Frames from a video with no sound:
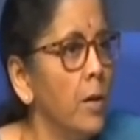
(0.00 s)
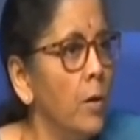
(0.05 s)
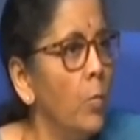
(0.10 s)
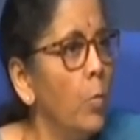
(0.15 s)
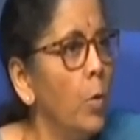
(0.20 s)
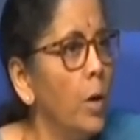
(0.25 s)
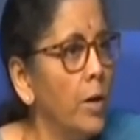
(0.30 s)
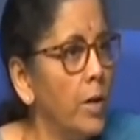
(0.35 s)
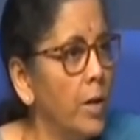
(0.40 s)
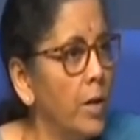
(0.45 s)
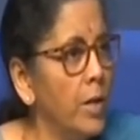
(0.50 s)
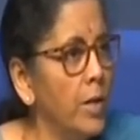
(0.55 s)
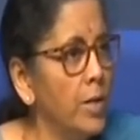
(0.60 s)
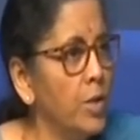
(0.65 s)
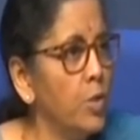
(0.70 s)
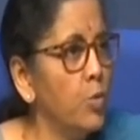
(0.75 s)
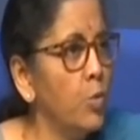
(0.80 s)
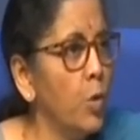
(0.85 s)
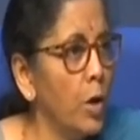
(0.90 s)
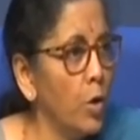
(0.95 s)
workers
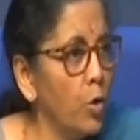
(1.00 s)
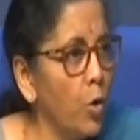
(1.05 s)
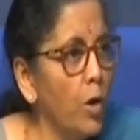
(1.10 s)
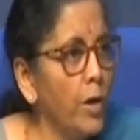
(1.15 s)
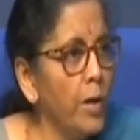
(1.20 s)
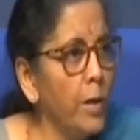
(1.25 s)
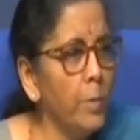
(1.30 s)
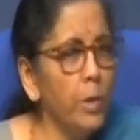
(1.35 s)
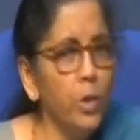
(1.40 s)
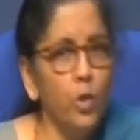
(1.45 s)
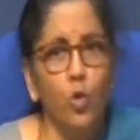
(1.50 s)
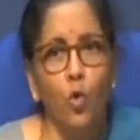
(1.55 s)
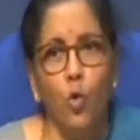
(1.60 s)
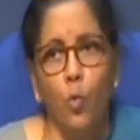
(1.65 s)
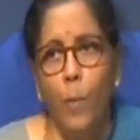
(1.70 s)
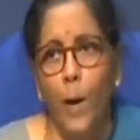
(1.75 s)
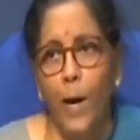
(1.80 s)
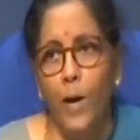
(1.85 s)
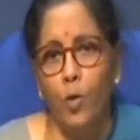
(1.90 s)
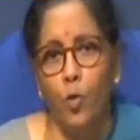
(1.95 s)
who are not able to go
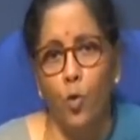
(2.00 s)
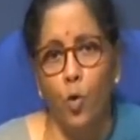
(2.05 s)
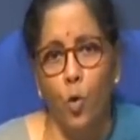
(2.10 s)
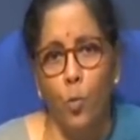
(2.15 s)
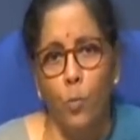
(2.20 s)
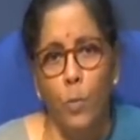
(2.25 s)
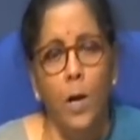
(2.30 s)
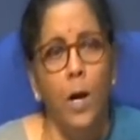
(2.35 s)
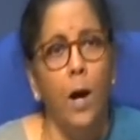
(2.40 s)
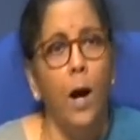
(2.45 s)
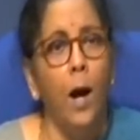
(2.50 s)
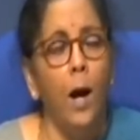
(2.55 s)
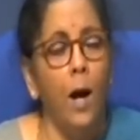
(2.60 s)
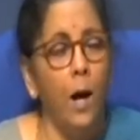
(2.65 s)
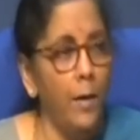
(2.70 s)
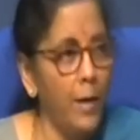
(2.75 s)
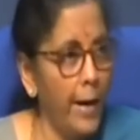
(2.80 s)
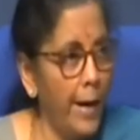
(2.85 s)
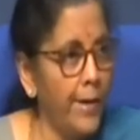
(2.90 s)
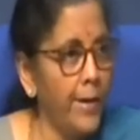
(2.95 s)
back home
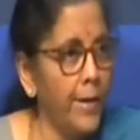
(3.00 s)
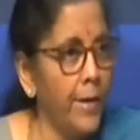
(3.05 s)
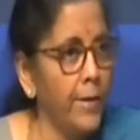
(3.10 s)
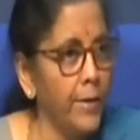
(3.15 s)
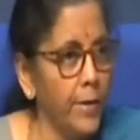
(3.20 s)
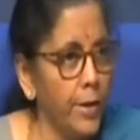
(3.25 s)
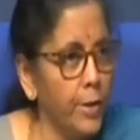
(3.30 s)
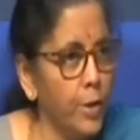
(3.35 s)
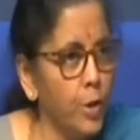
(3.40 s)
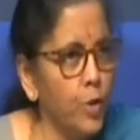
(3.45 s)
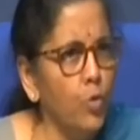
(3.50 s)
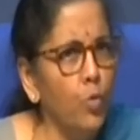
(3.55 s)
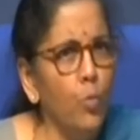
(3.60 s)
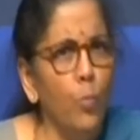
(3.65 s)
are attended to.